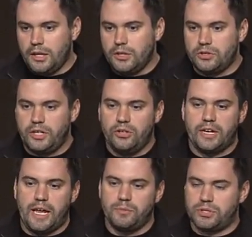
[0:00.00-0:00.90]
So then your
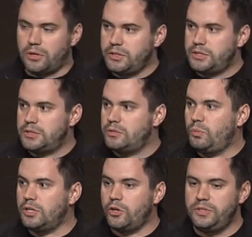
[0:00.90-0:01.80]
game starts.
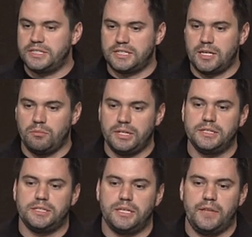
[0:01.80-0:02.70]
We load these
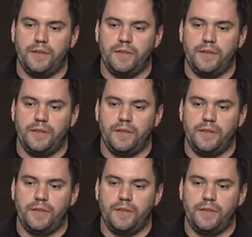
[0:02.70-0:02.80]
assemblies, and